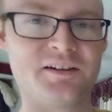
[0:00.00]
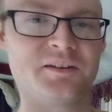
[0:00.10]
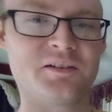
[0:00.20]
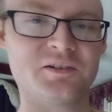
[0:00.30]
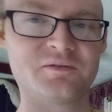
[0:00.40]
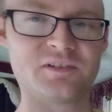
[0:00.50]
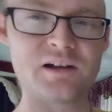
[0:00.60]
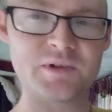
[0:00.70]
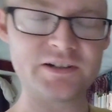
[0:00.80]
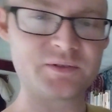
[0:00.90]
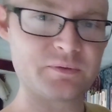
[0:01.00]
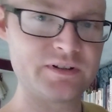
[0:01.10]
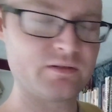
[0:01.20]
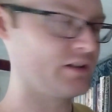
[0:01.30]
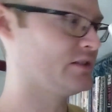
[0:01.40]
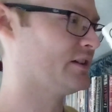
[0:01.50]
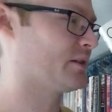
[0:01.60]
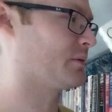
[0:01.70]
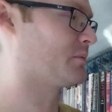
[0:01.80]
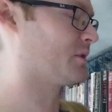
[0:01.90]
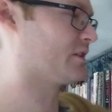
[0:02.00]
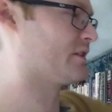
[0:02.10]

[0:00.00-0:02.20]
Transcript: So I may have to reread this one